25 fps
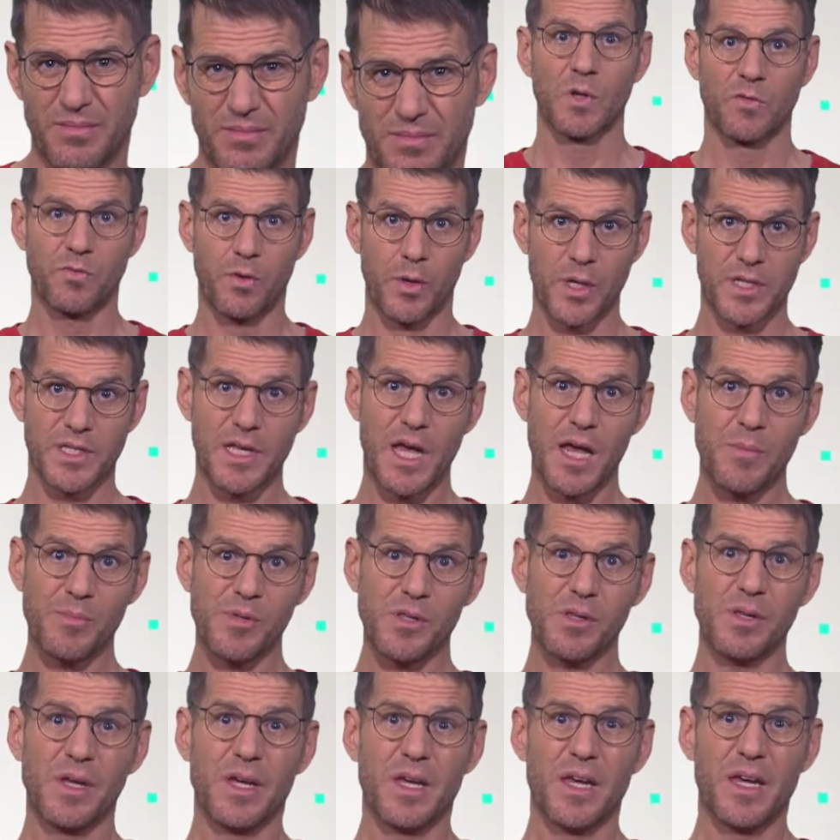For
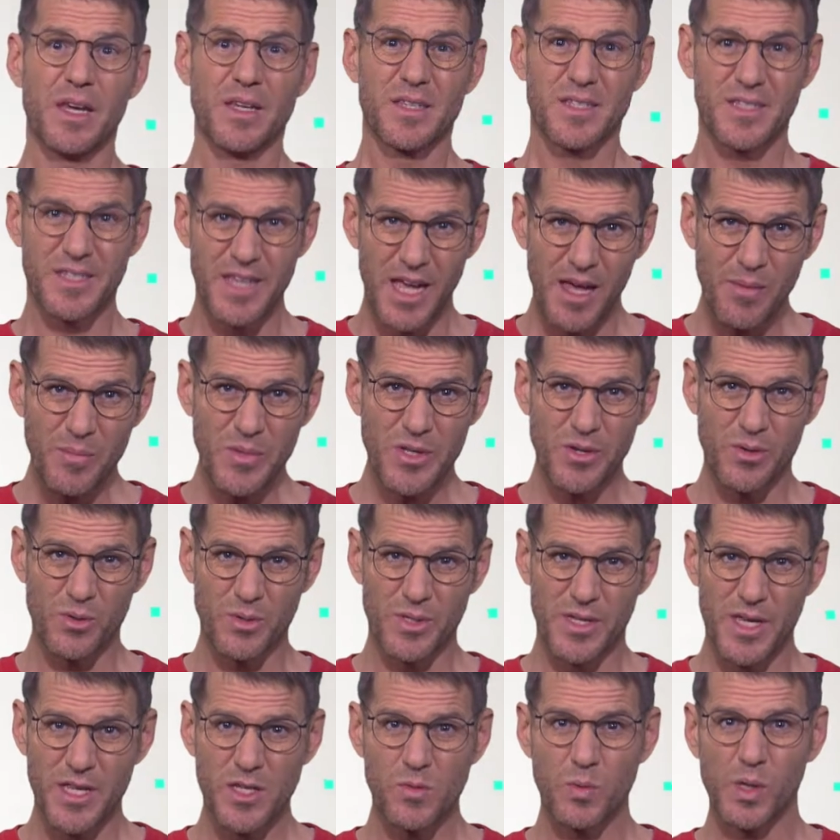example, some
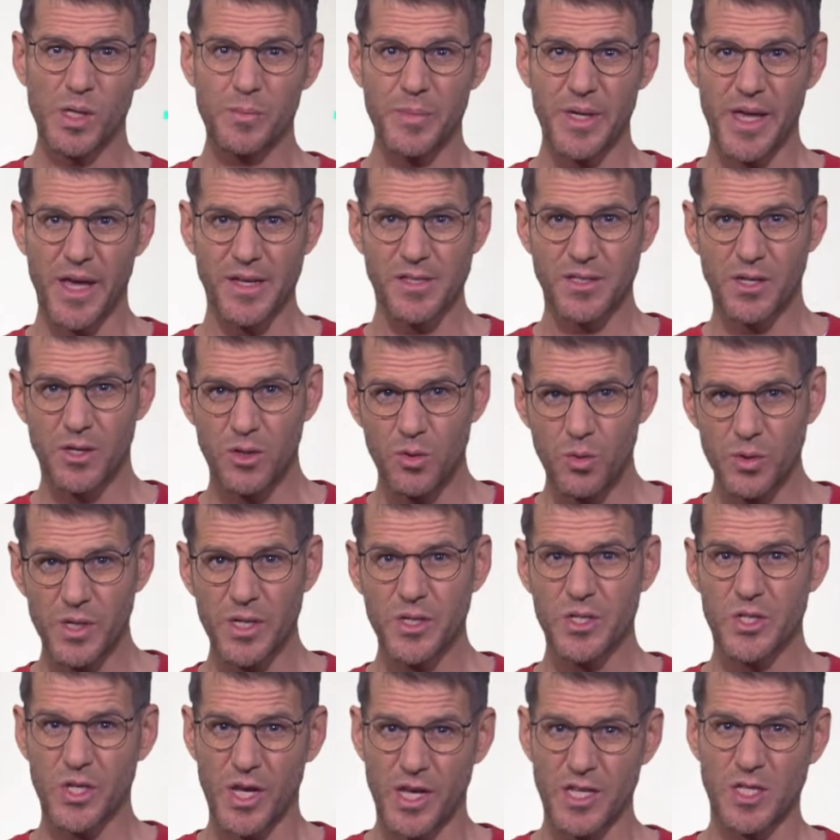users will be
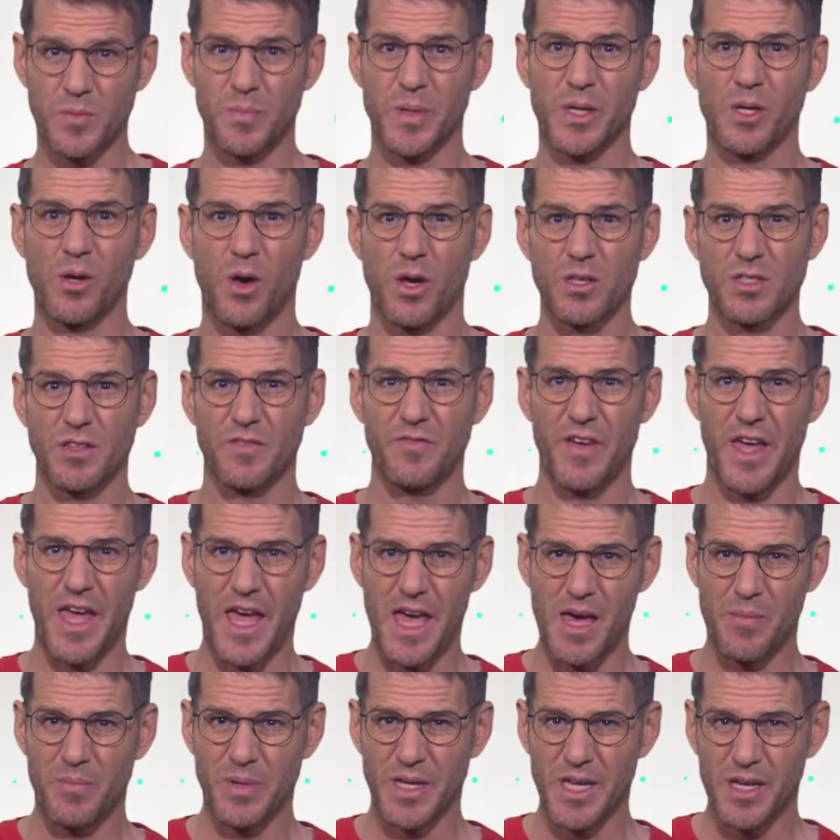excluded just because of
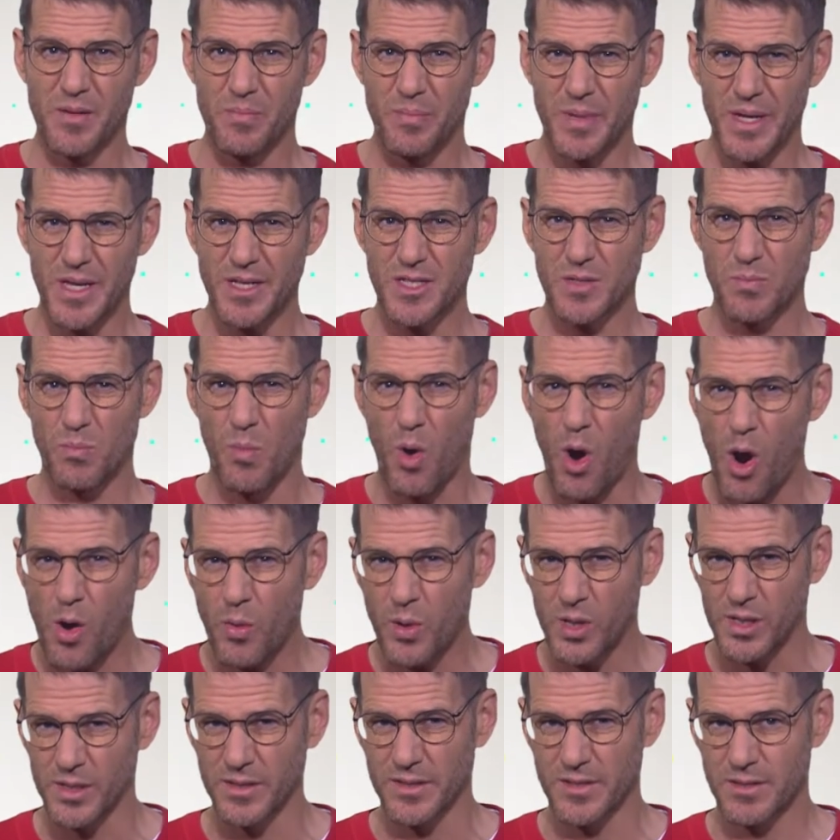Airbnb's
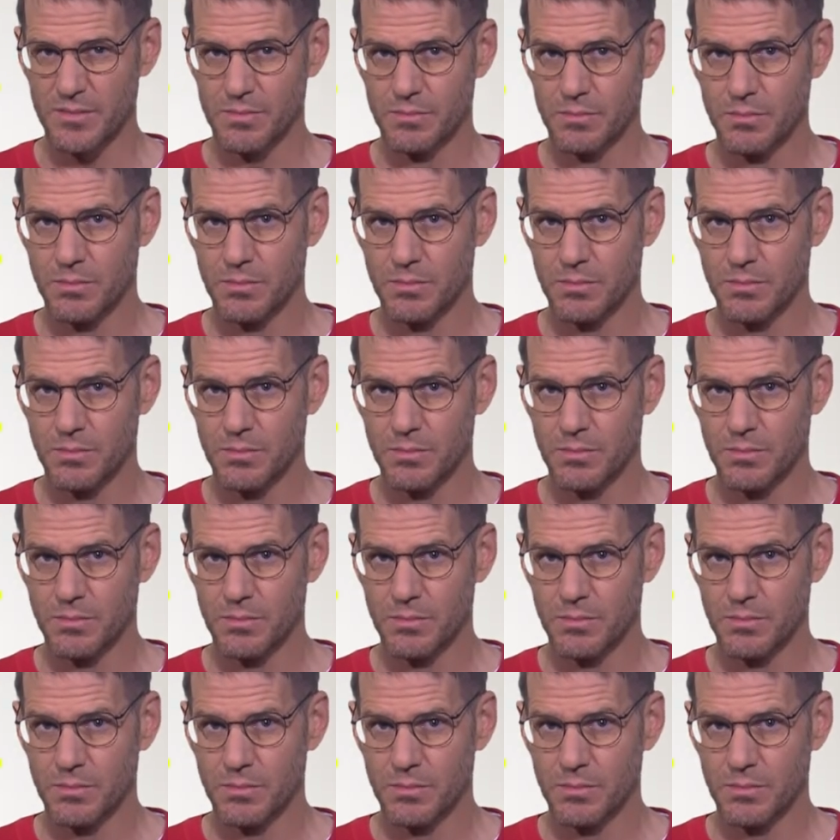morals.